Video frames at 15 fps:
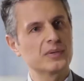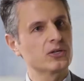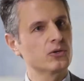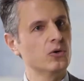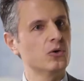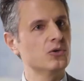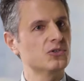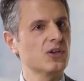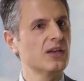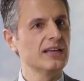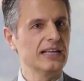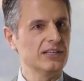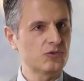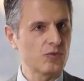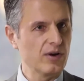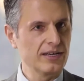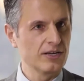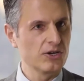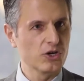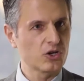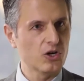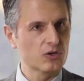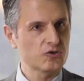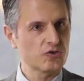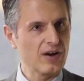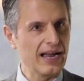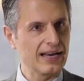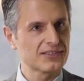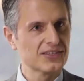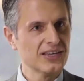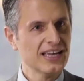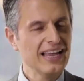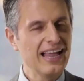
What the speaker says: because it's written in your contract?